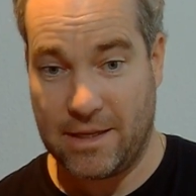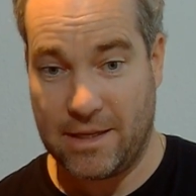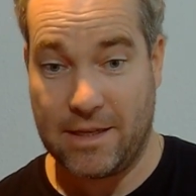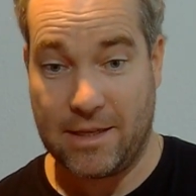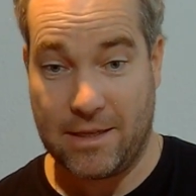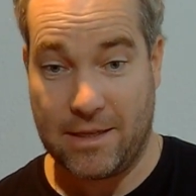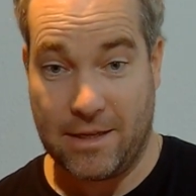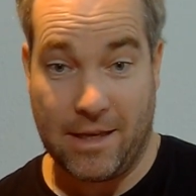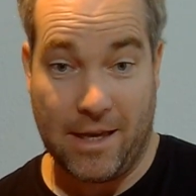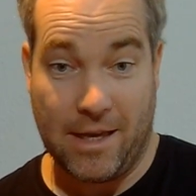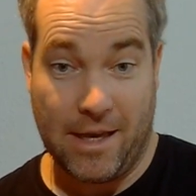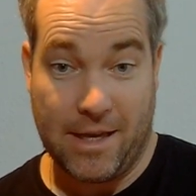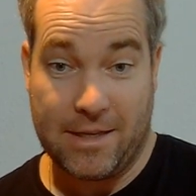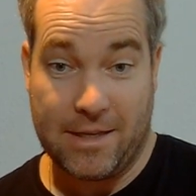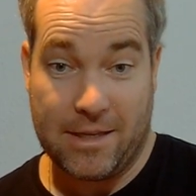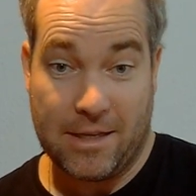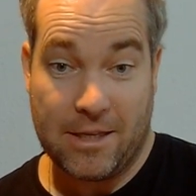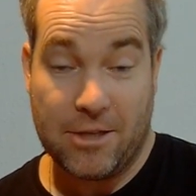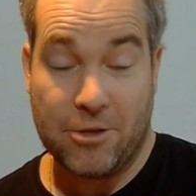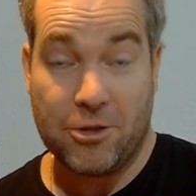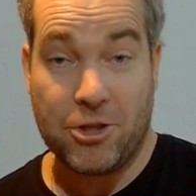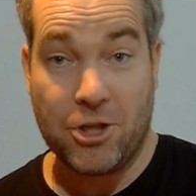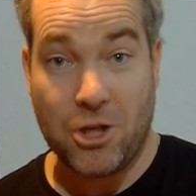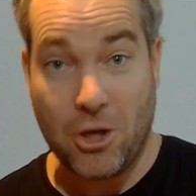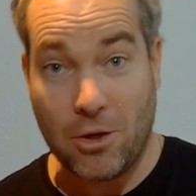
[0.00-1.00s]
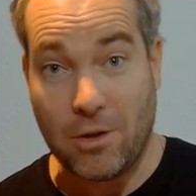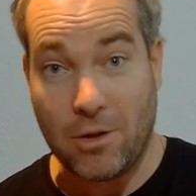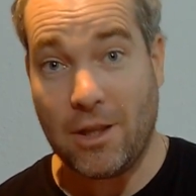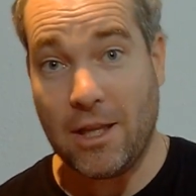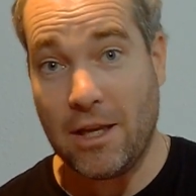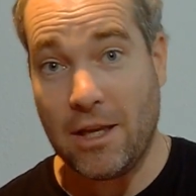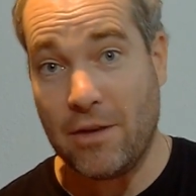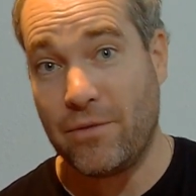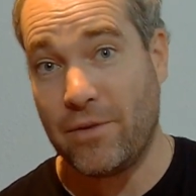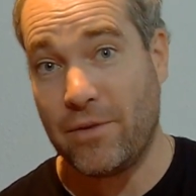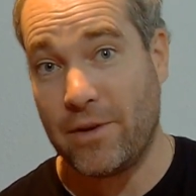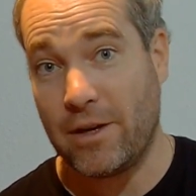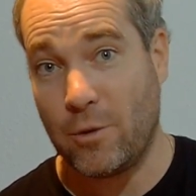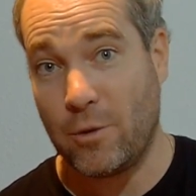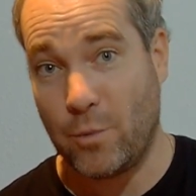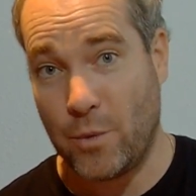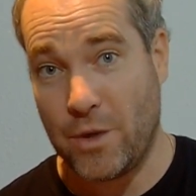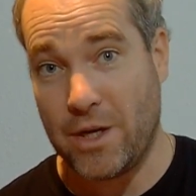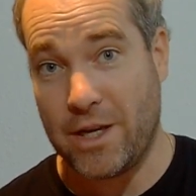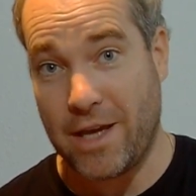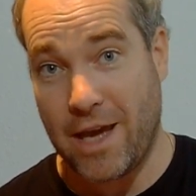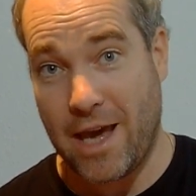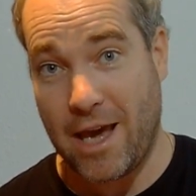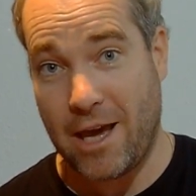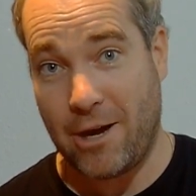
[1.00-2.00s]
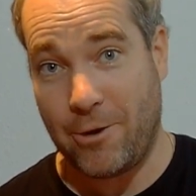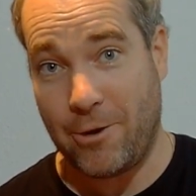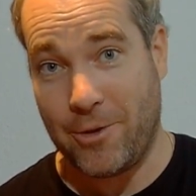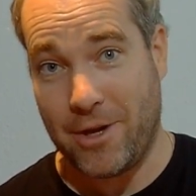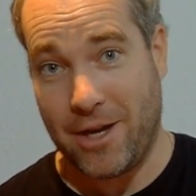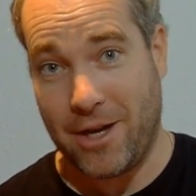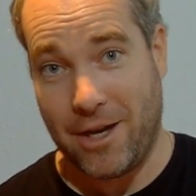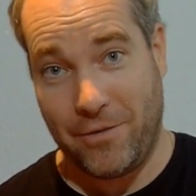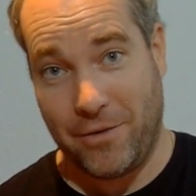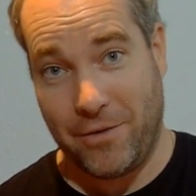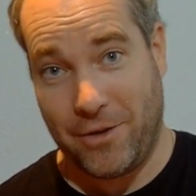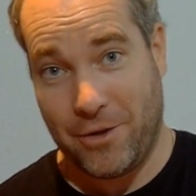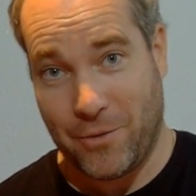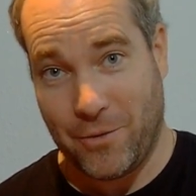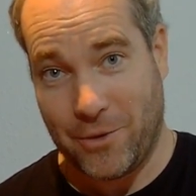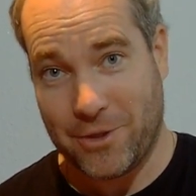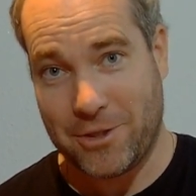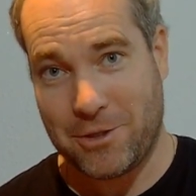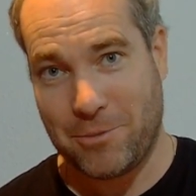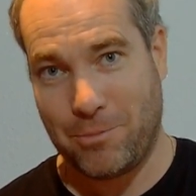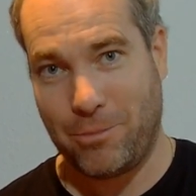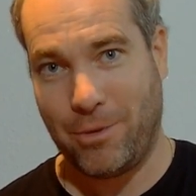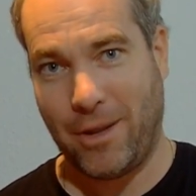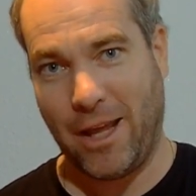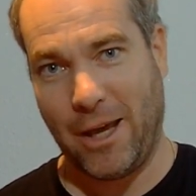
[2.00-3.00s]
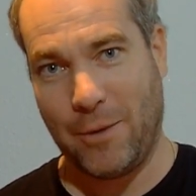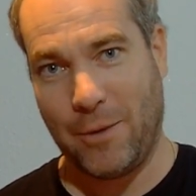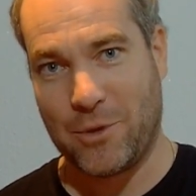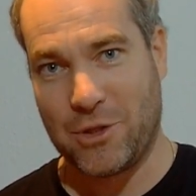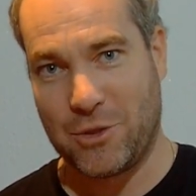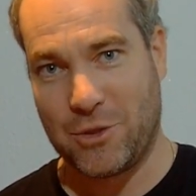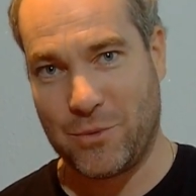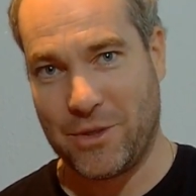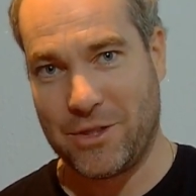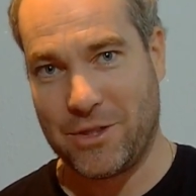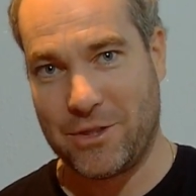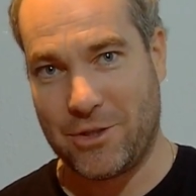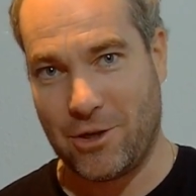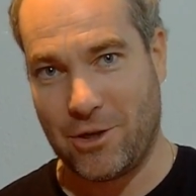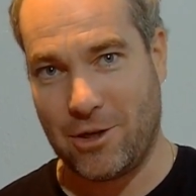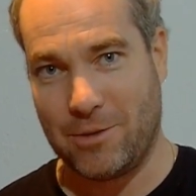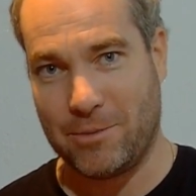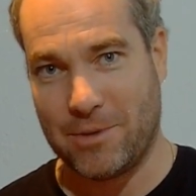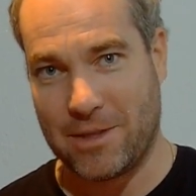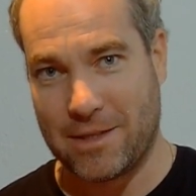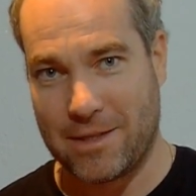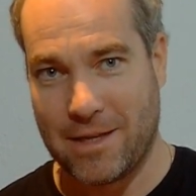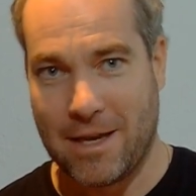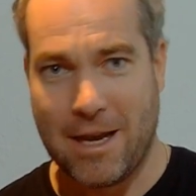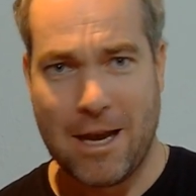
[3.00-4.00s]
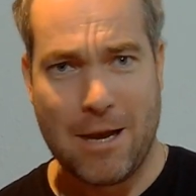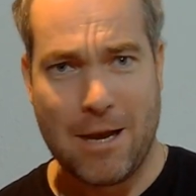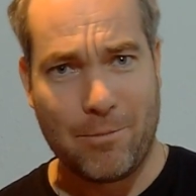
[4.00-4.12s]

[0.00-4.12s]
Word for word: And, and you should live in a windy area if you want to play with wind turbines.